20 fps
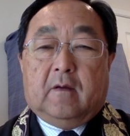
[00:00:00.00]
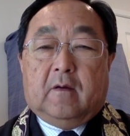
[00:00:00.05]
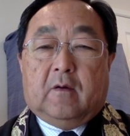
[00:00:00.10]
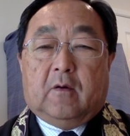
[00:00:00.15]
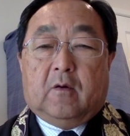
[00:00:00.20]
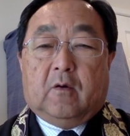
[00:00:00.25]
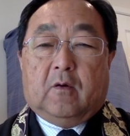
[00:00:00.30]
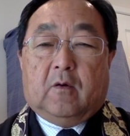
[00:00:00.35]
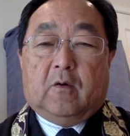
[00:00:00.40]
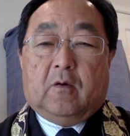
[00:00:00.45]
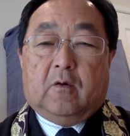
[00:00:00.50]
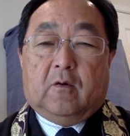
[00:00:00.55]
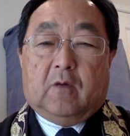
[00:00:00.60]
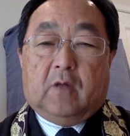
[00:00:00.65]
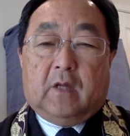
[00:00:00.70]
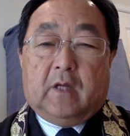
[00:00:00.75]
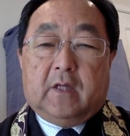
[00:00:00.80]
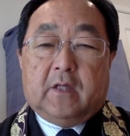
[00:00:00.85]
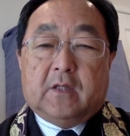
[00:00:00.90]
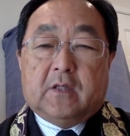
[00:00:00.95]
Her
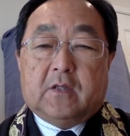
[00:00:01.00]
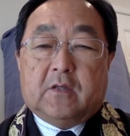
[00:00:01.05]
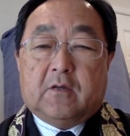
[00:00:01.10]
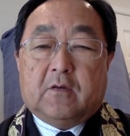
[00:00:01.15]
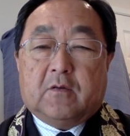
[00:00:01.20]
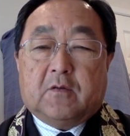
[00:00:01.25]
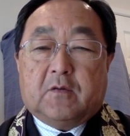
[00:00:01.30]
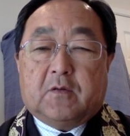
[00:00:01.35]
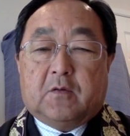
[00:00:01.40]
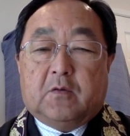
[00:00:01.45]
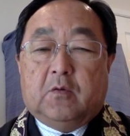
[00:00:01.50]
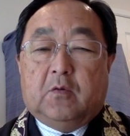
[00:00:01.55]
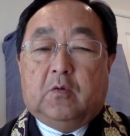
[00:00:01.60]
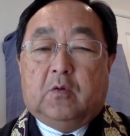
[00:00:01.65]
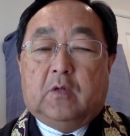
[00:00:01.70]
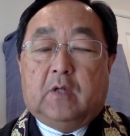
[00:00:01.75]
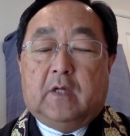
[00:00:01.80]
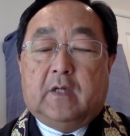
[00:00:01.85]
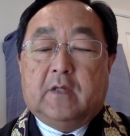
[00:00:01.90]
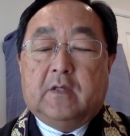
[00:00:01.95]
lunch, her
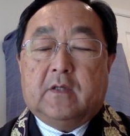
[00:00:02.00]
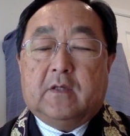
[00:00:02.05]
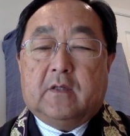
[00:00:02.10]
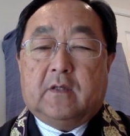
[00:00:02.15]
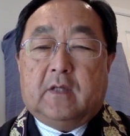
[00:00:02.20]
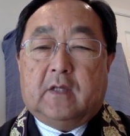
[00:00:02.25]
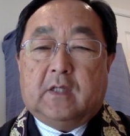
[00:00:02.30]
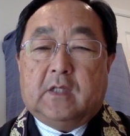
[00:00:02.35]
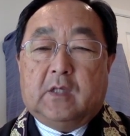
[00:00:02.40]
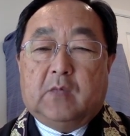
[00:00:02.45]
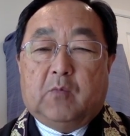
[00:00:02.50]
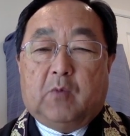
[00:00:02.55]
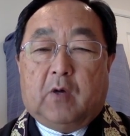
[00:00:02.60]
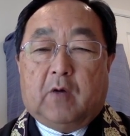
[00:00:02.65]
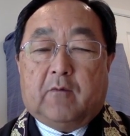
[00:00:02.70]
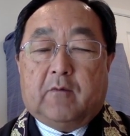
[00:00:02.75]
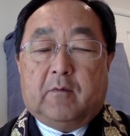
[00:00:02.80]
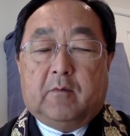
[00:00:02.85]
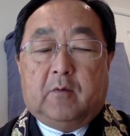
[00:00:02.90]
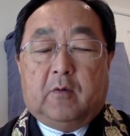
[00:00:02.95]
school lunch that she
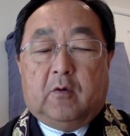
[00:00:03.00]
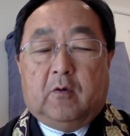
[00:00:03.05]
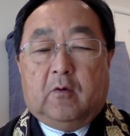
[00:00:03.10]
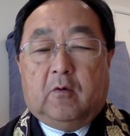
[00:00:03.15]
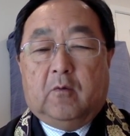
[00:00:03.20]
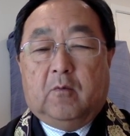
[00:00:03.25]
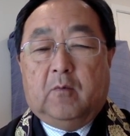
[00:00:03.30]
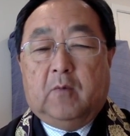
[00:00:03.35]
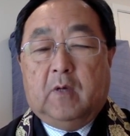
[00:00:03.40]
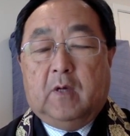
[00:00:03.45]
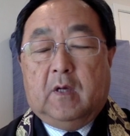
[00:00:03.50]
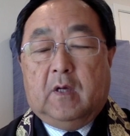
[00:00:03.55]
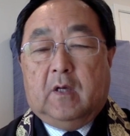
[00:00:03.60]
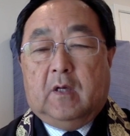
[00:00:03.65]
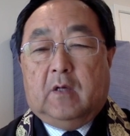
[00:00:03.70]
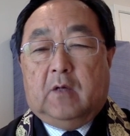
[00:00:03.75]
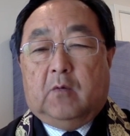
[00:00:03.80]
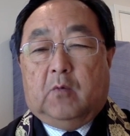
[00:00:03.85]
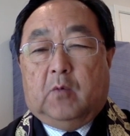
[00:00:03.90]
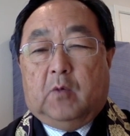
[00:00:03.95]
brought from home
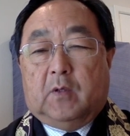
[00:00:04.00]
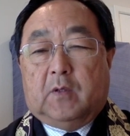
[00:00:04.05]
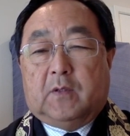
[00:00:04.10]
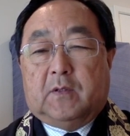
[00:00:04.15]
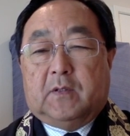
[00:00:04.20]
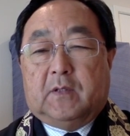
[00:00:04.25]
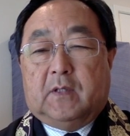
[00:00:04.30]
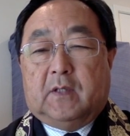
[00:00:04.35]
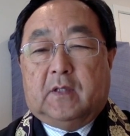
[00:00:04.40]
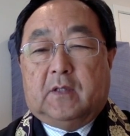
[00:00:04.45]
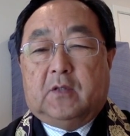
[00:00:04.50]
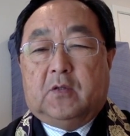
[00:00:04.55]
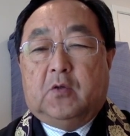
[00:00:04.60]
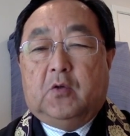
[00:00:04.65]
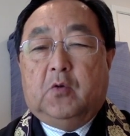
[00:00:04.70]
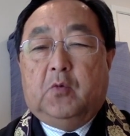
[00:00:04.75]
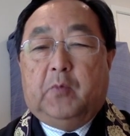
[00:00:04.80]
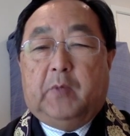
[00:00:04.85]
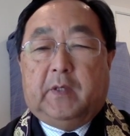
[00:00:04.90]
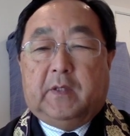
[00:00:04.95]
was
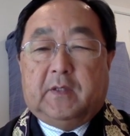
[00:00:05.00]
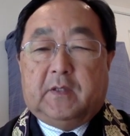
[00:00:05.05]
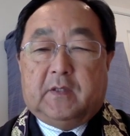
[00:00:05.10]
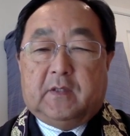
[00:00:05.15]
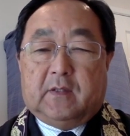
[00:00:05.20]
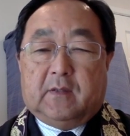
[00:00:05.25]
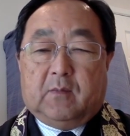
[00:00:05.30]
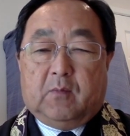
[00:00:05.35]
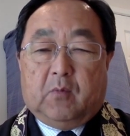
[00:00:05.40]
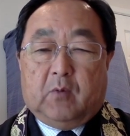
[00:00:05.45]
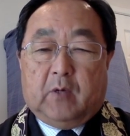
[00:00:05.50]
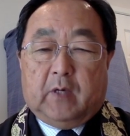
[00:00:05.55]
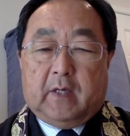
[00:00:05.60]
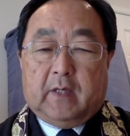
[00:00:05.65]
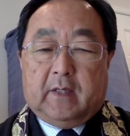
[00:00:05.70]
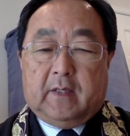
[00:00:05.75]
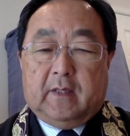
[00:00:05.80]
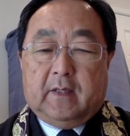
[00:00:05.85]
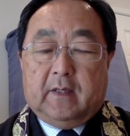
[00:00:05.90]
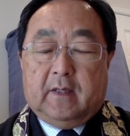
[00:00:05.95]
2 pieces of
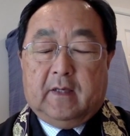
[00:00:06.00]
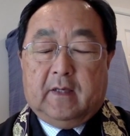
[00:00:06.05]
bread